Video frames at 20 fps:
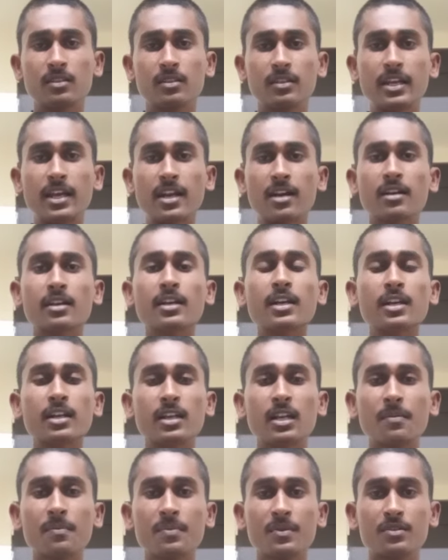data
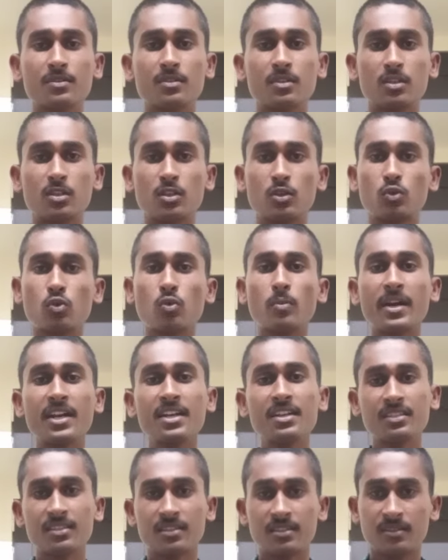type is 2
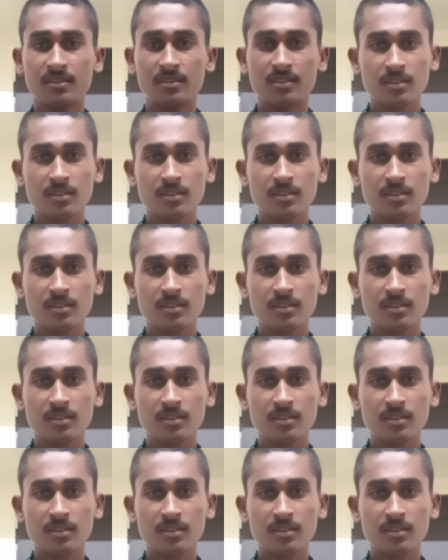bytes.